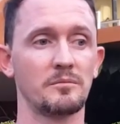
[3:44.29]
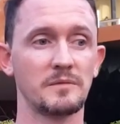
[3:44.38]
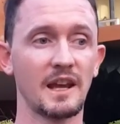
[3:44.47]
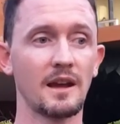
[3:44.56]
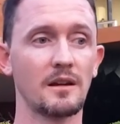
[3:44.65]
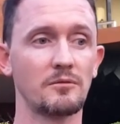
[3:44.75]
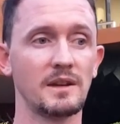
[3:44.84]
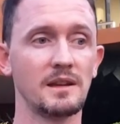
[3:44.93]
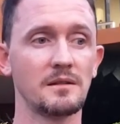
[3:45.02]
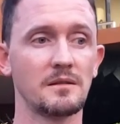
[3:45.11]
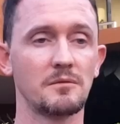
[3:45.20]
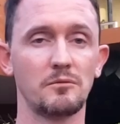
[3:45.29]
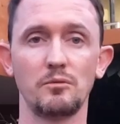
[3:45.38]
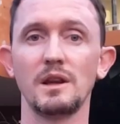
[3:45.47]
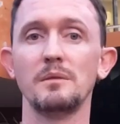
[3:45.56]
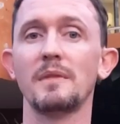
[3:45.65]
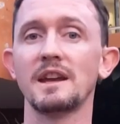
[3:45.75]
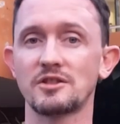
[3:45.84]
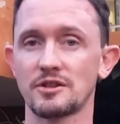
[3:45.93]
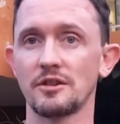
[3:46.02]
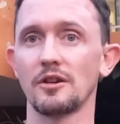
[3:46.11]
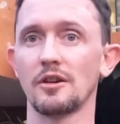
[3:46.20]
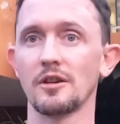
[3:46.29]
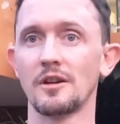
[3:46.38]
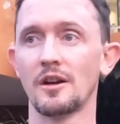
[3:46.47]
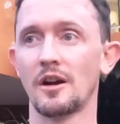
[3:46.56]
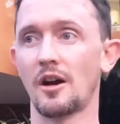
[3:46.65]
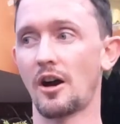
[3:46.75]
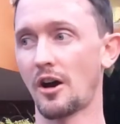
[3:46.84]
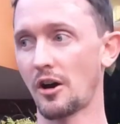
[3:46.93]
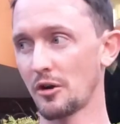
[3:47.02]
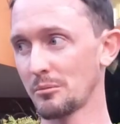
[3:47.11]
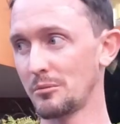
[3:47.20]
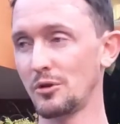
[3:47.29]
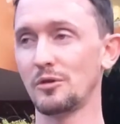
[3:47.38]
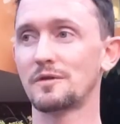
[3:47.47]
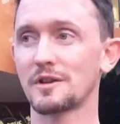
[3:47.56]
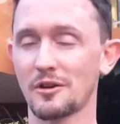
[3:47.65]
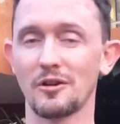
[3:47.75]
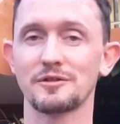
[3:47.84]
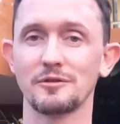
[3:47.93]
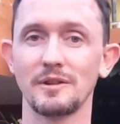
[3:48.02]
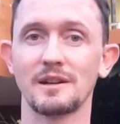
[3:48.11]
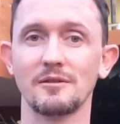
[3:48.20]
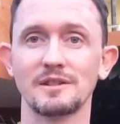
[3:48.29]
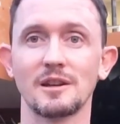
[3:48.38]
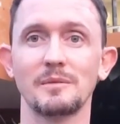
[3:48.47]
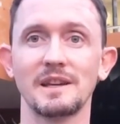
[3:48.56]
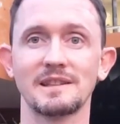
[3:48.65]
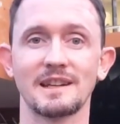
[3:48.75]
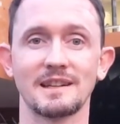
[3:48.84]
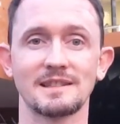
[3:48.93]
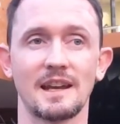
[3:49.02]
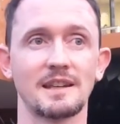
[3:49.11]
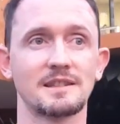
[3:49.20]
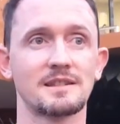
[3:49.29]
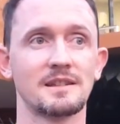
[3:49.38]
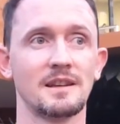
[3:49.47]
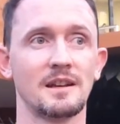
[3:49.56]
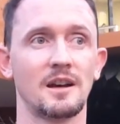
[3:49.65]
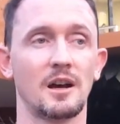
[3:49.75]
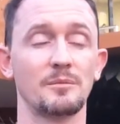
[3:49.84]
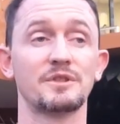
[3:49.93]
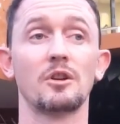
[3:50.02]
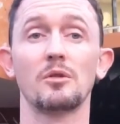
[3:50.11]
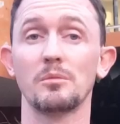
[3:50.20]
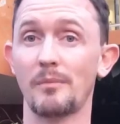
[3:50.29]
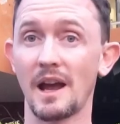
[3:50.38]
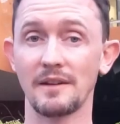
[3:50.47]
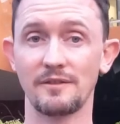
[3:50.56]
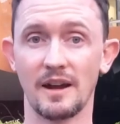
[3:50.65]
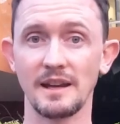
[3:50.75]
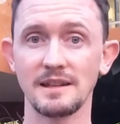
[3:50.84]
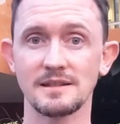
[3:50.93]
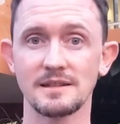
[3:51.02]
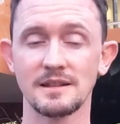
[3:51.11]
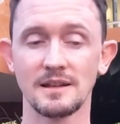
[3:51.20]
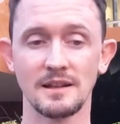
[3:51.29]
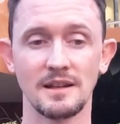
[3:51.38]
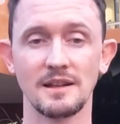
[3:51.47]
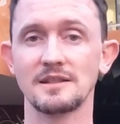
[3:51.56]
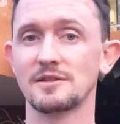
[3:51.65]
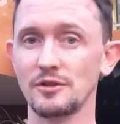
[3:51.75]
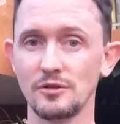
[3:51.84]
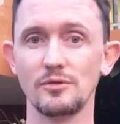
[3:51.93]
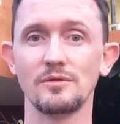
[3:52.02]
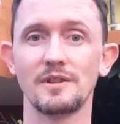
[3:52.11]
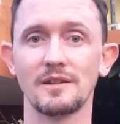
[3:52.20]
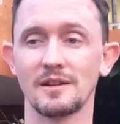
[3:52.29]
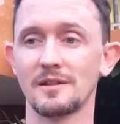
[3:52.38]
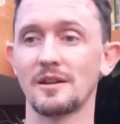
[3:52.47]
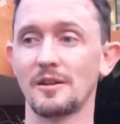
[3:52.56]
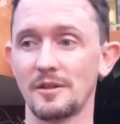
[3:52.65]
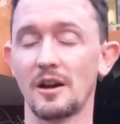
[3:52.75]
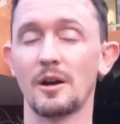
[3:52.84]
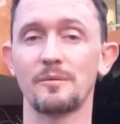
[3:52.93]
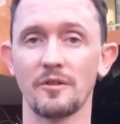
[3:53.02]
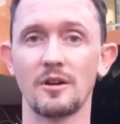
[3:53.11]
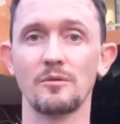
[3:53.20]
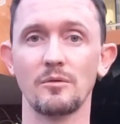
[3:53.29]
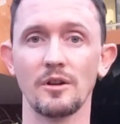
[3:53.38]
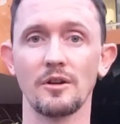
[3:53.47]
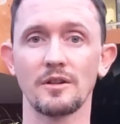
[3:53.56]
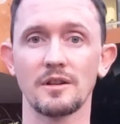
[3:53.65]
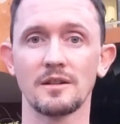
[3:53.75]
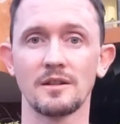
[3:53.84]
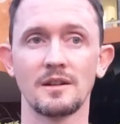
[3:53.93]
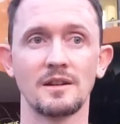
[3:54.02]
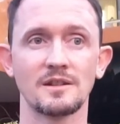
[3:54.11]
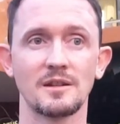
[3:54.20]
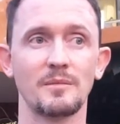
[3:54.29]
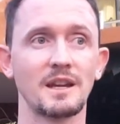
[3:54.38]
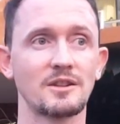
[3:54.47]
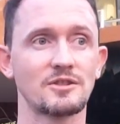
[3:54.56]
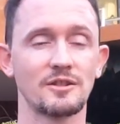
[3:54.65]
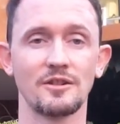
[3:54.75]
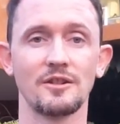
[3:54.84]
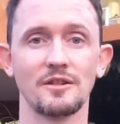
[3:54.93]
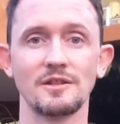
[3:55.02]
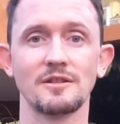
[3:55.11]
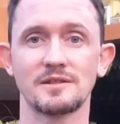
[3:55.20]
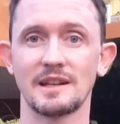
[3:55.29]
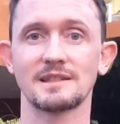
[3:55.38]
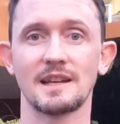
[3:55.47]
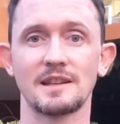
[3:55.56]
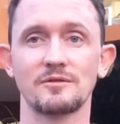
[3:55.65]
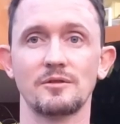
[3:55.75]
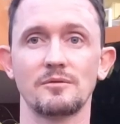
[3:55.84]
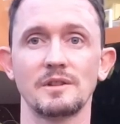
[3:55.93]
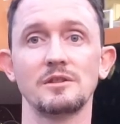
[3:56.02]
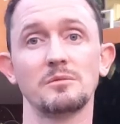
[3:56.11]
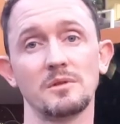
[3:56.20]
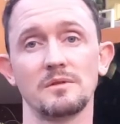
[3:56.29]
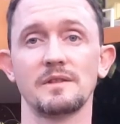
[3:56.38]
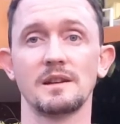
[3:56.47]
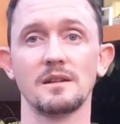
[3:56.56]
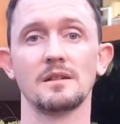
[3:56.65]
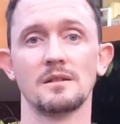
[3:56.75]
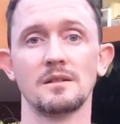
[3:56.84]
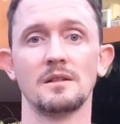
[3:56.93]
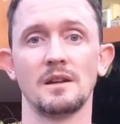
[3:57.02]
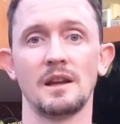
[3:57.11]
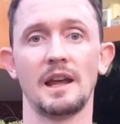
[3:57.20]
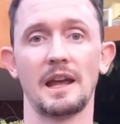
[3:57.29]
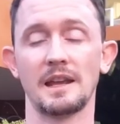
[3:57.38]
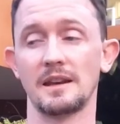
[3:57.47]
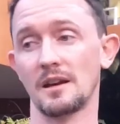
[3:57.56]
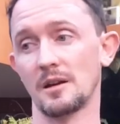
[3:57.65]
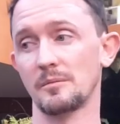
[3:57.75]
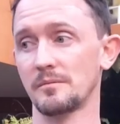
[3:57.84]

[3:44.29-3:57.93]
yeah, we made sure our move to Costa Rica was going to be a success. So my advice is do the upfront work to make sure you're successful when you move here. And